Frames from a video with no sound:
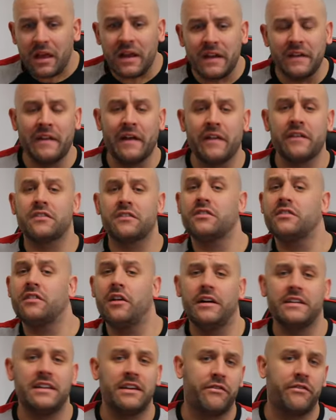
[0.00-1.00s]
Now there's a
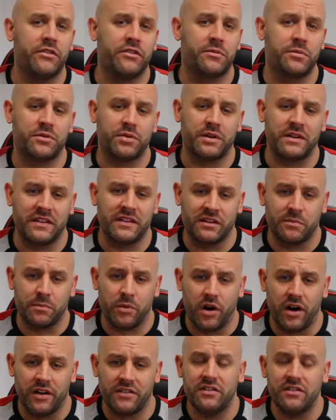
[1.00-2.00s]
slight difference between these
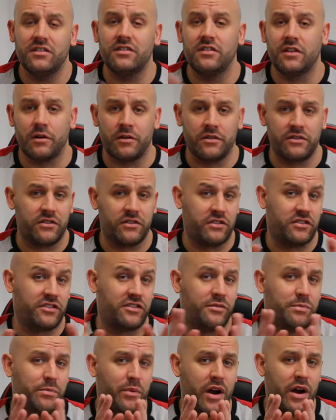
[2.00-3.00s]
prices known as the
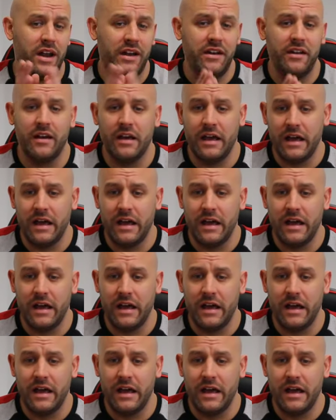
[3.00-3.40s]
spread,